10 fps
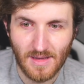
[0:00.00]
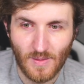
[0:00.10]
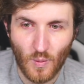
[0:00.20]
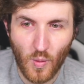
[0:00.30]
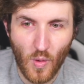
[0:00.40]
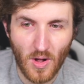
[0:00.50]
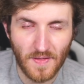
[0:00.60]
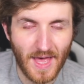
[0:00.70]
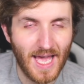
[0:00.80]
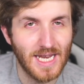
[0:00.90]
What
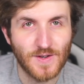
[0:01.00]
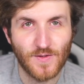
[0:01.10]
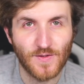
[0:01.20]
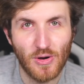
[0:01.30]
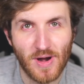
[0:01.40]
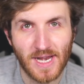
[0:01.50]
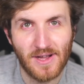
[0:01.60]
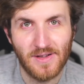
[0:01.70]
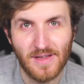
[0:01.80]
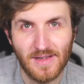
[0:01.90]
the hell is football right
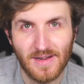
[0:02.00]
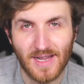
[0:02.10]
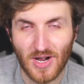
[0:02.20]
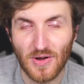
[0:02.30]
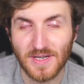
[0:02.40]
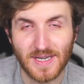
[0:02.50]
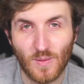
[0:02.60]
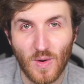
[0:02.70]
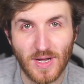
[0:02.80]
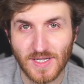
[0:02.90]
now? Like, honestly,
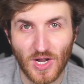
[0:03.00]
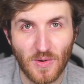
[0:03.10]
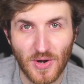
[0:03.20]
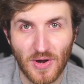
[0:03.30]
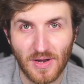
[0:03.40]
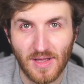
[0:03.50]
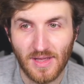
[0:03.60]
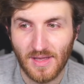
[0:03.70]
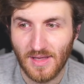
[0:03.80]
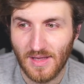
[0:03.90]
what is going on?
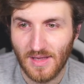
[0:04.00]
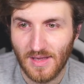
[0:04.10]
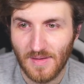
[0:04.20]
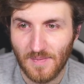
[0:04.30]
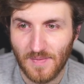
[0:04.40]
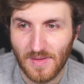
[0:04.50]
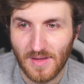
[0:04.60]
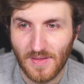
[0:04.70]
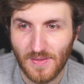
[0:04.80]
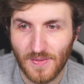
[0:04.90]

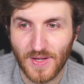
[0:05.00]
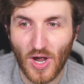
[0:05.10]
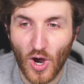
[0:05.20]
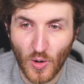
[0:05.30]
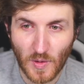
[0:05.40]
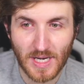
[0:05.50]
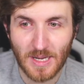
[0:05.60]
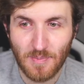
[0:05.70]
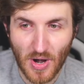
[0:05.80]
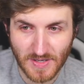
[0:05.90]
The only
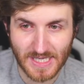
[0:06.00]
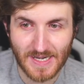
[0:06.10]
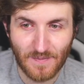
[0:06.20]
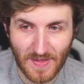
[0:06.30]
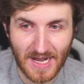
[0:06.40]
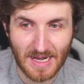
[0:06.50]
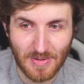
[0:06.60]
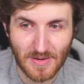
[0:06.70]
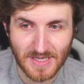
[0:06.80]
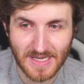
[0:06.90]
positive thing
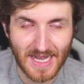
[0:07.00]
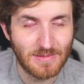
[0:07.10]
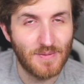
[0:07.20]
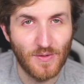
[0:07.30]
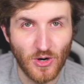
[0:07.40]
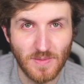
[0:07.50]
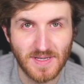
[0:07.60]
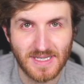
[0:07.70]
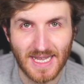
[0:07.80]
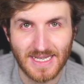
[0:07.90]
about today's
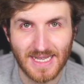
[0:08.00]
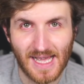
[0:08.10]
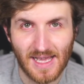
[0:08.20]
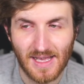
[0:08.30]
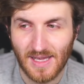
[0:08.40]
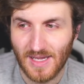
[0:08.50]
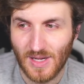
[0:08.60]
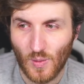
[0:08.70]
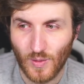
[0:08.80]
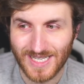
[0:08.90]
performance is that
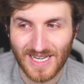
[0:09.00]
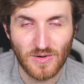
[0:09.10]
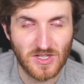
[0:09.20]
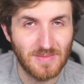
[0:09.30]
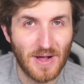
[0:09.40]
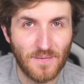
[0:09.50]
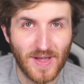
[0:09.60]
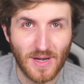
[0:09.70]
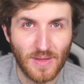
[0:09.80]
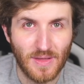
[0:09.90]
we're still somehow
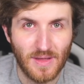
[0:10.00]
5th